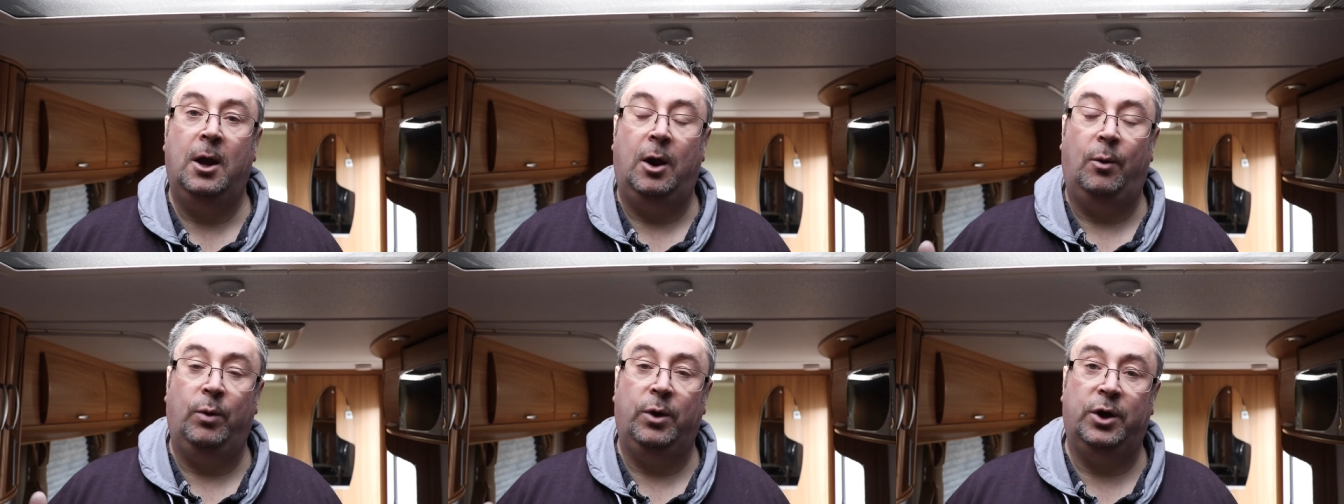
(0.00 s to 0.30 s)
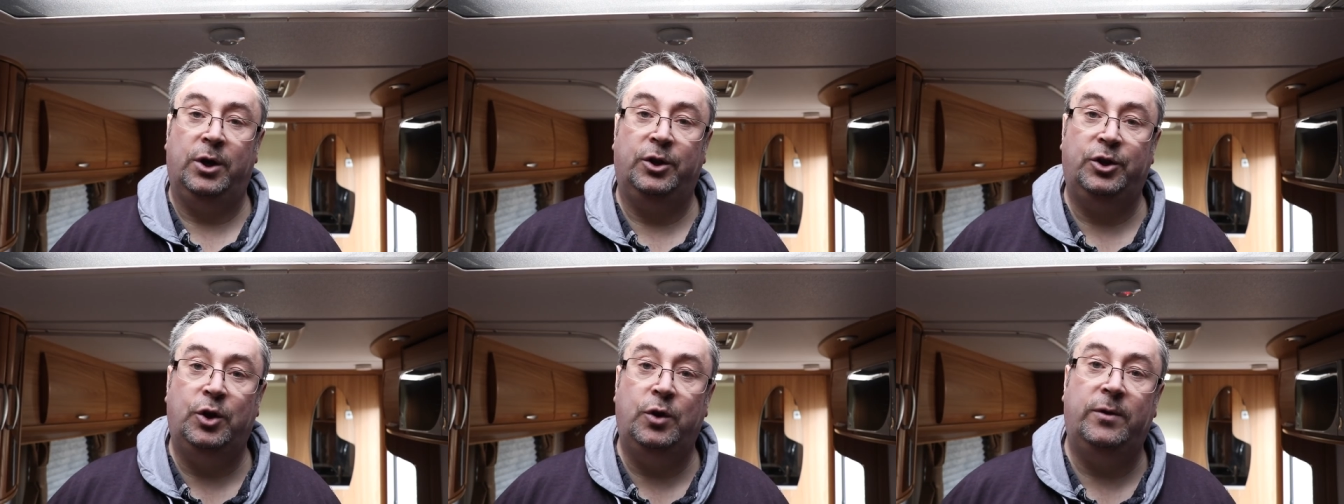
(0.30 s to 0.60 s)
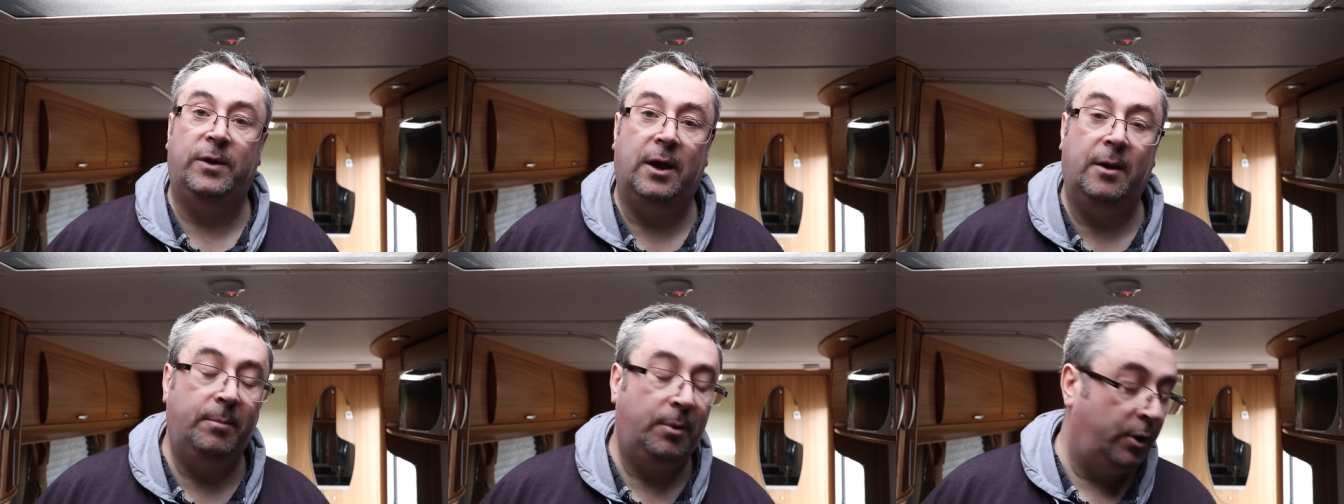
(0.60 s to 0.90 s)
And we're going to do
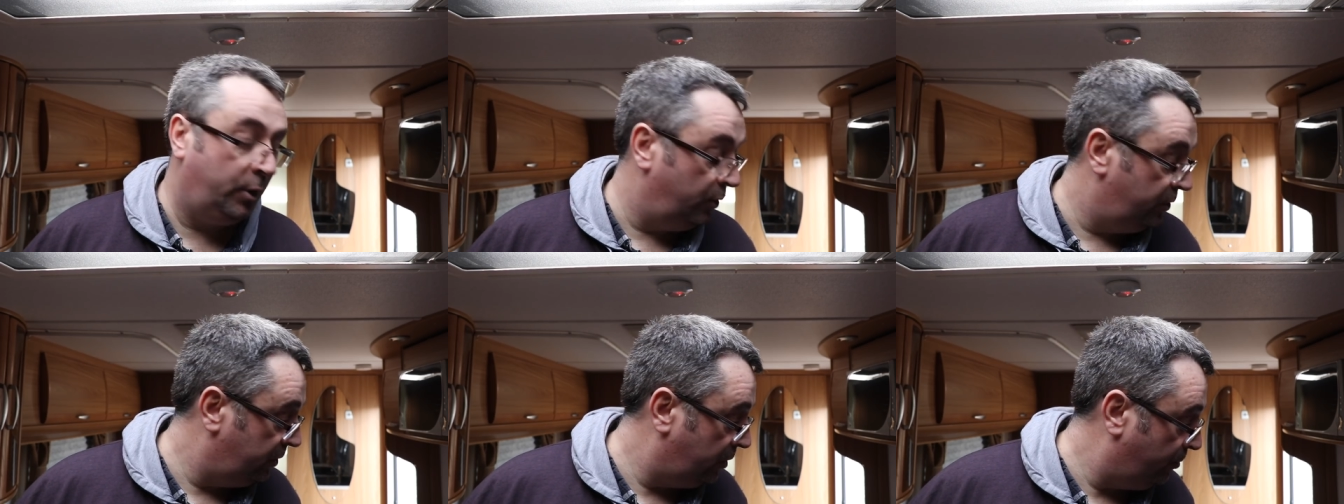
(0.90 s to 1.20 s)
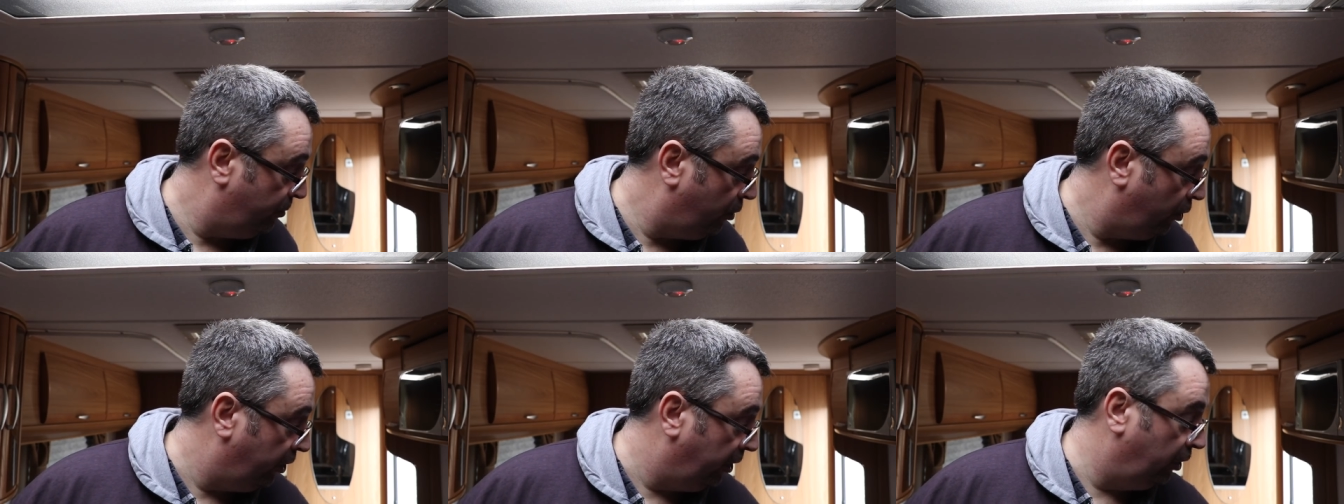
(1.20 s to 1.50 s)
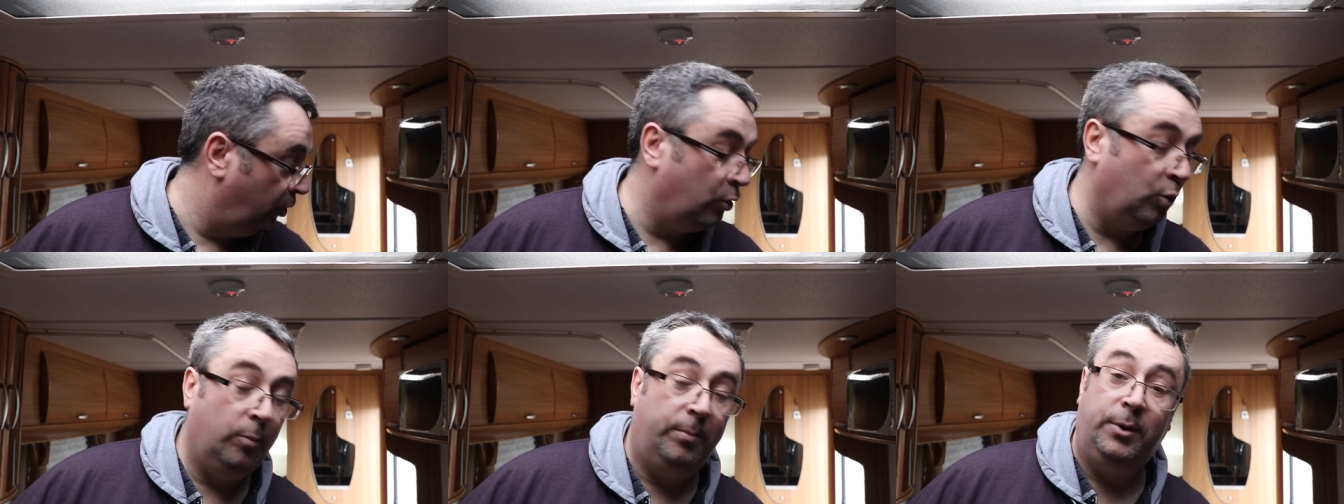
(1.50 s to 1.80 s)
that by using a
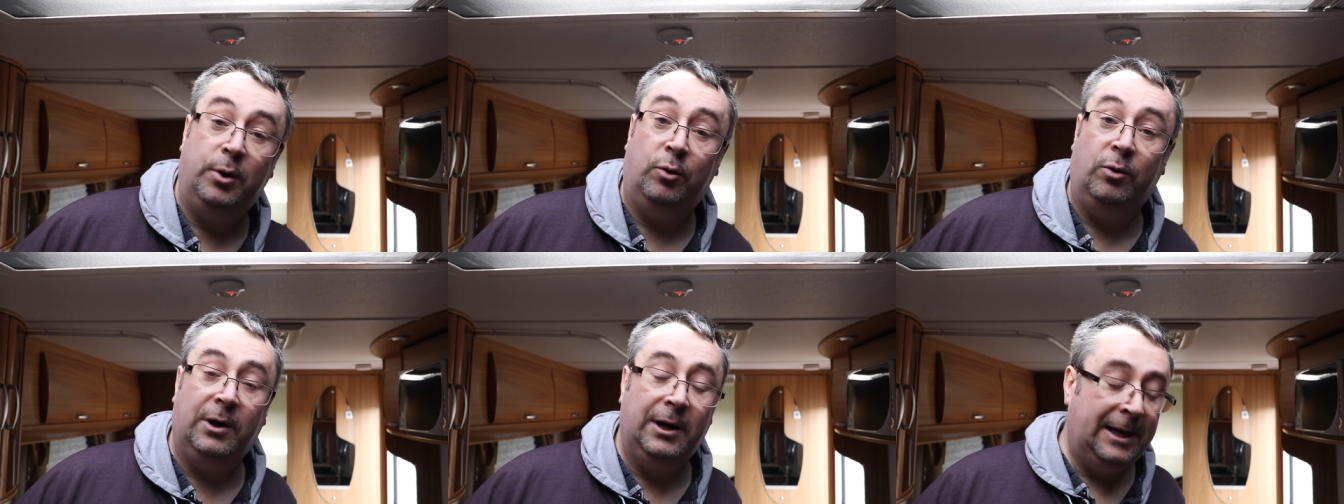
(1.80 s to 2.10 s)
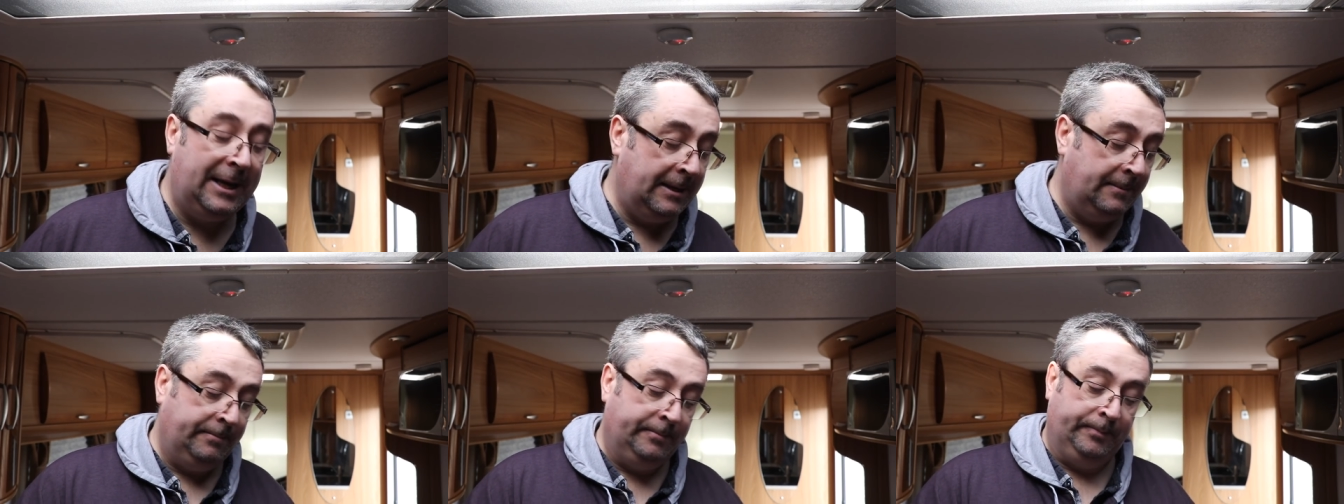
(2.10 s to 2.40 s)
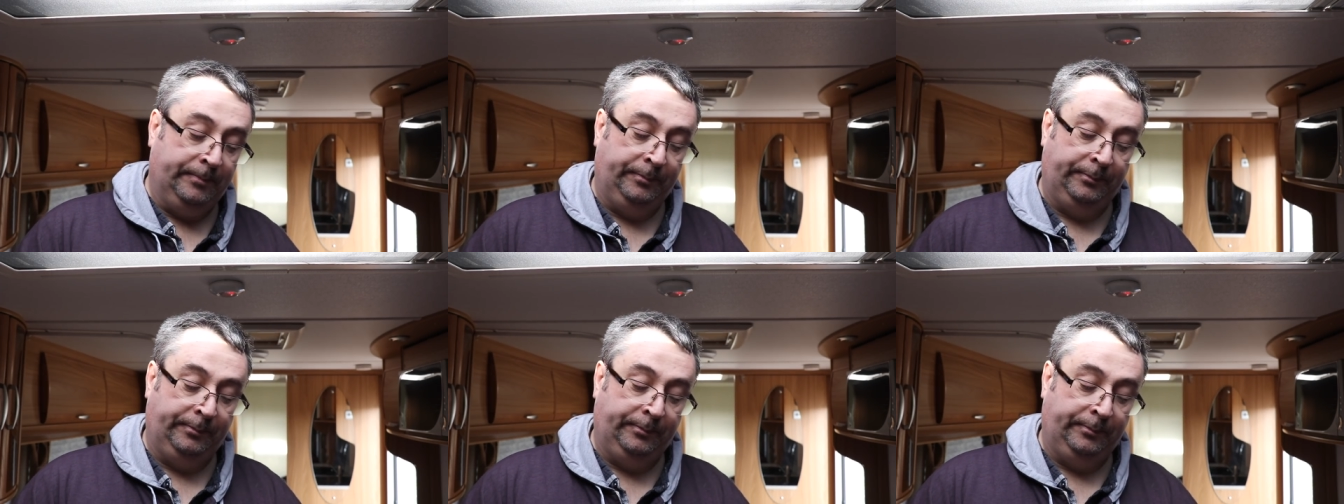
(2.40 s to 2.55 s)
product called Puriclean.